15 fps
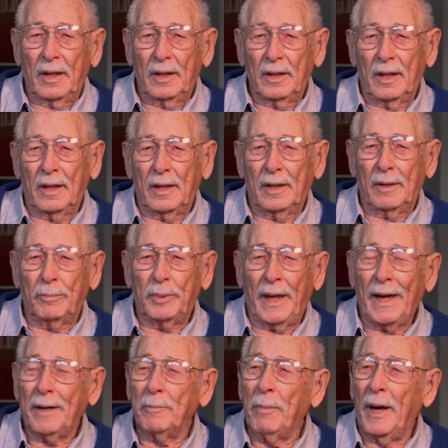Uh,
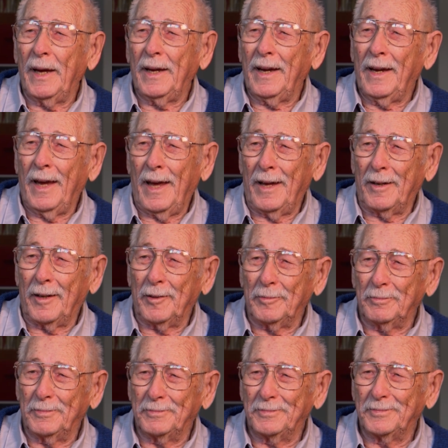Black Mike
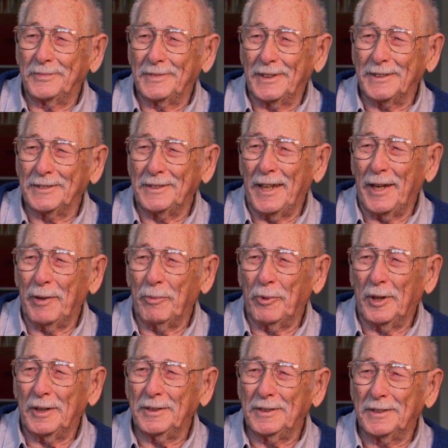Cannon, his name
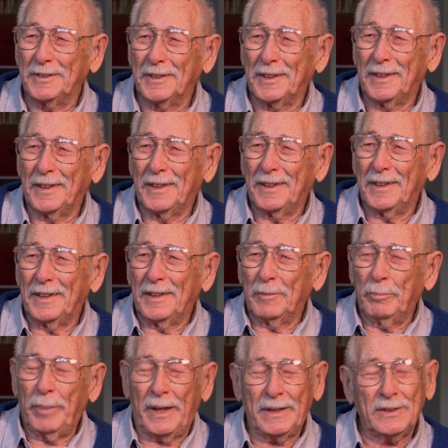was. Where was he? Where
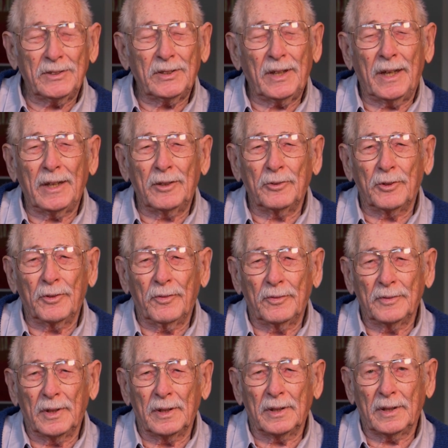was Penn he? Penn State Uni
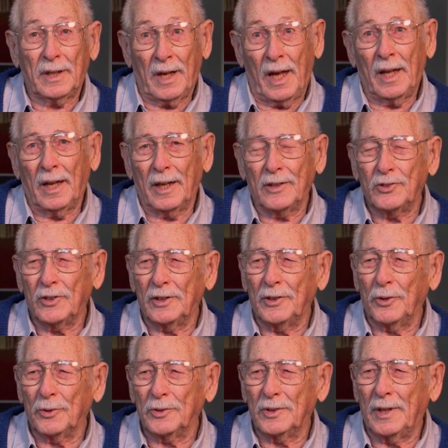uh, College in
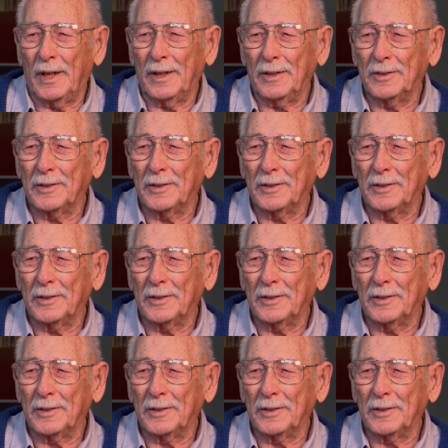those days.